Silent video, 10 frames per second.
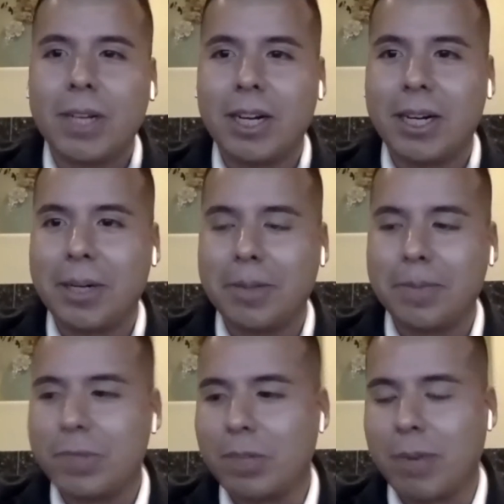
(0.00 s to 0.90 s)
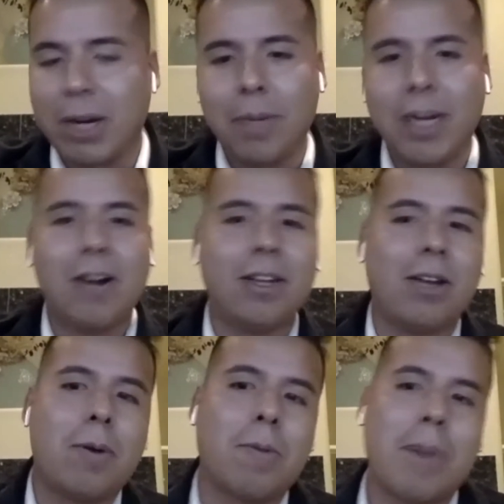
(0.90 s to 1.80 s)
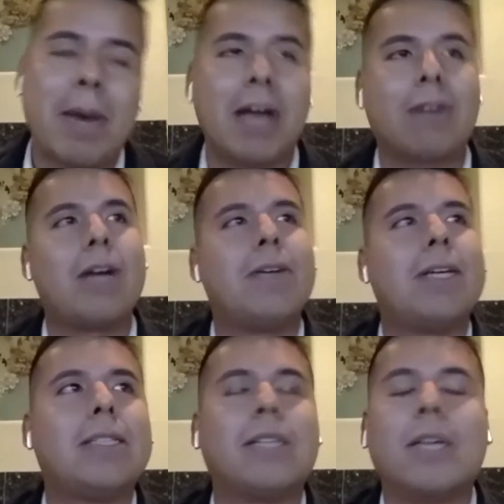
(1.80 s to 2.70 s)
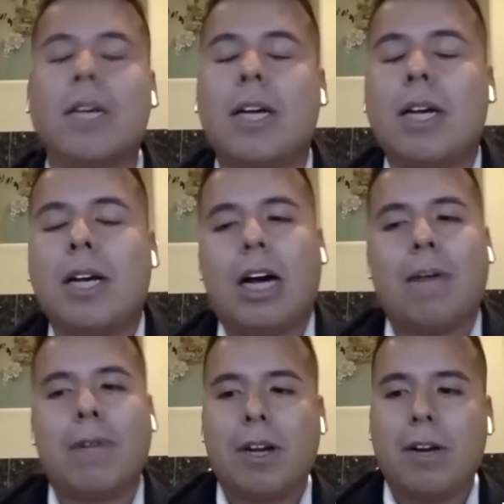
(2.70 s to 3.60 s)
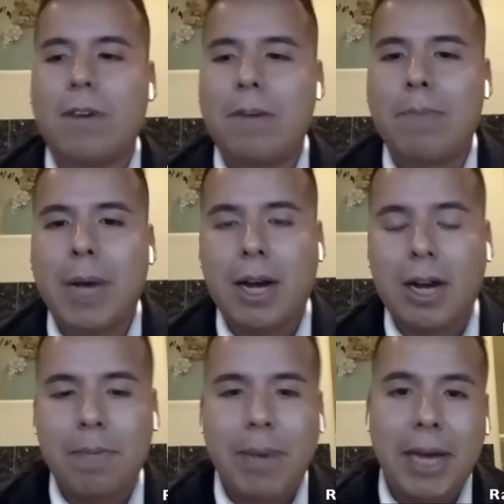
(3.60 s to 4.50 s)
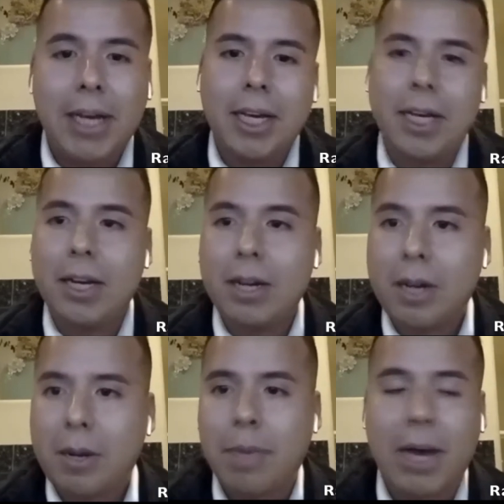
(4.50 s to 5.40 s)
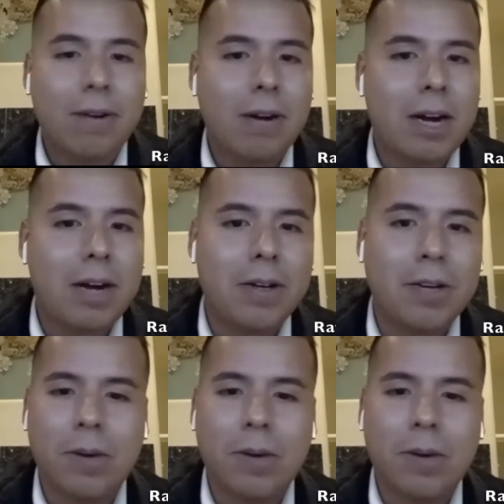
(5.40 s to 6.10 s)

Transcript: Um, so my, my kind of a little bit of my background is I have a lot of uh, uh, banking background.